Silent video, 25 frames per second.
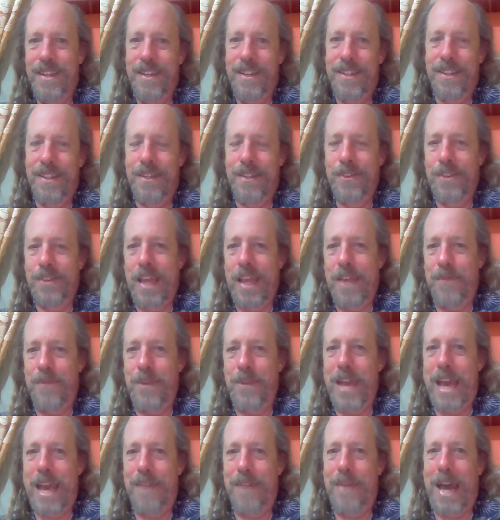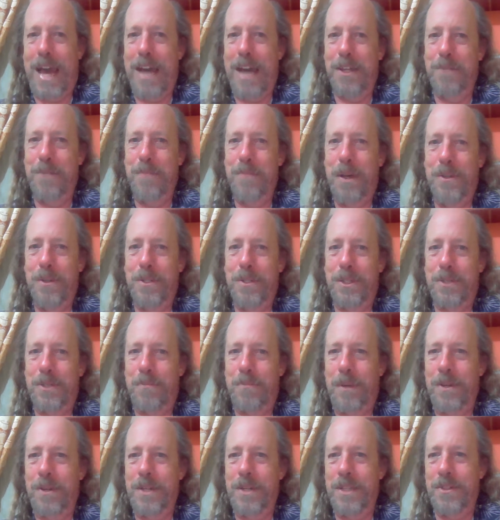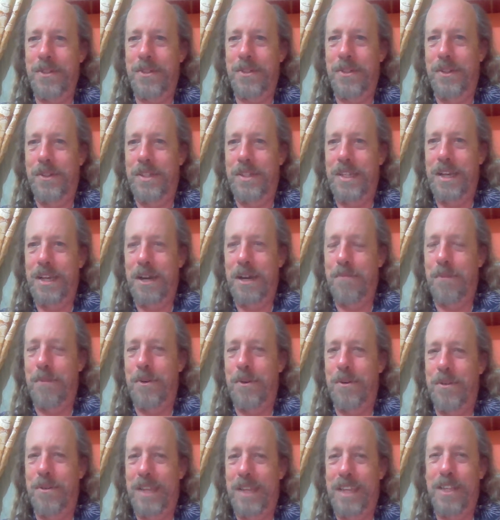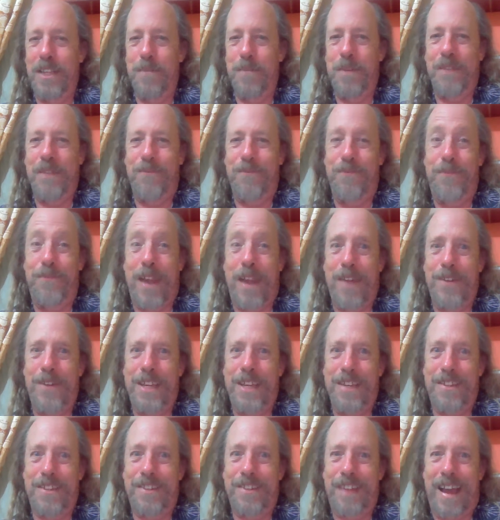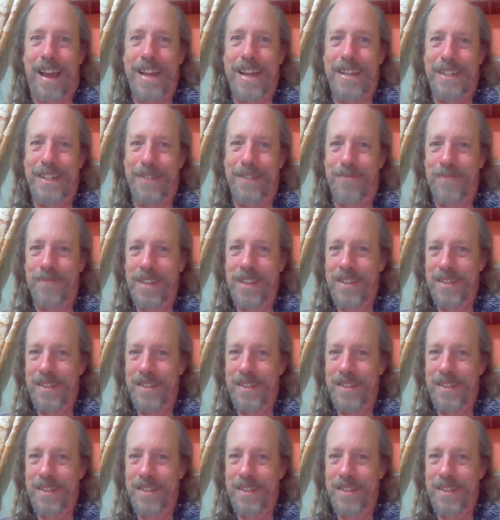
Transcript: let's say, if you have an out of boat experience on the upper, it can be very exciting